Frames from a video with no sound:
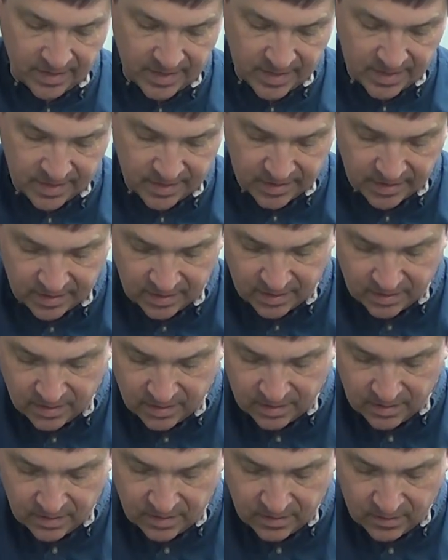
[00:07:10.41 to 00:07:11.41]
And
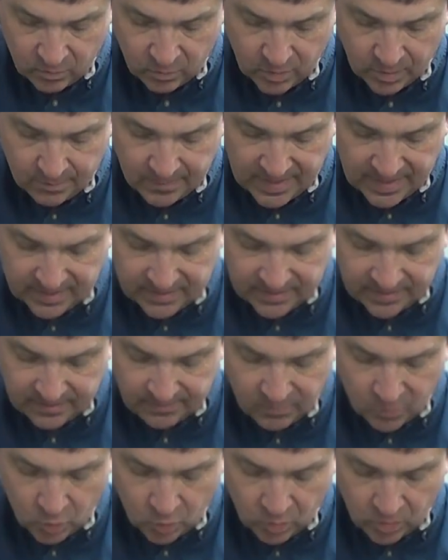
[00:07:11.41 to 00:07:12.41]
what makes
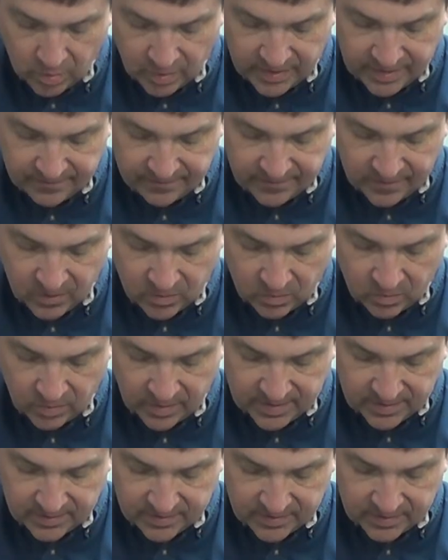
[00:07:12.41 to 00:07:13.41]
it more difficult
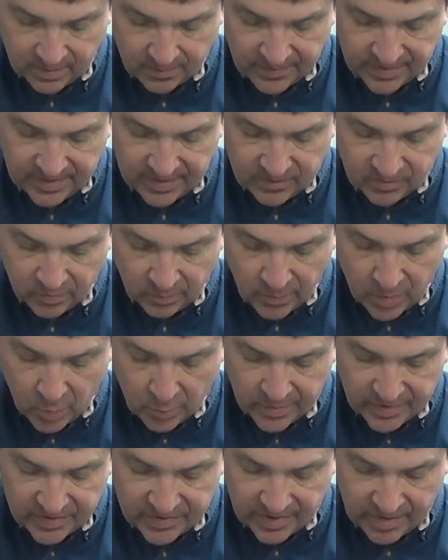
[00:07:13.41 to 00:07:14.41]
is some of these are
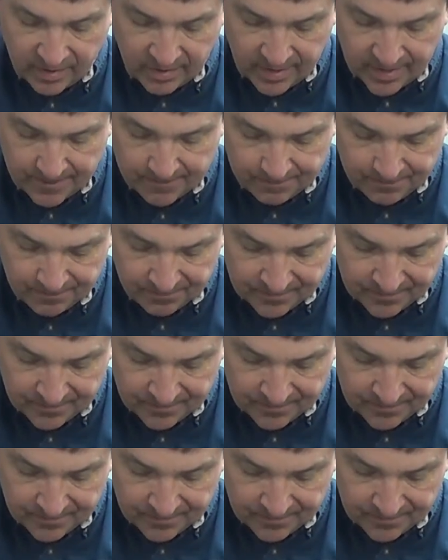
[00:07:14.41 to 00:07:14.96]
momentary,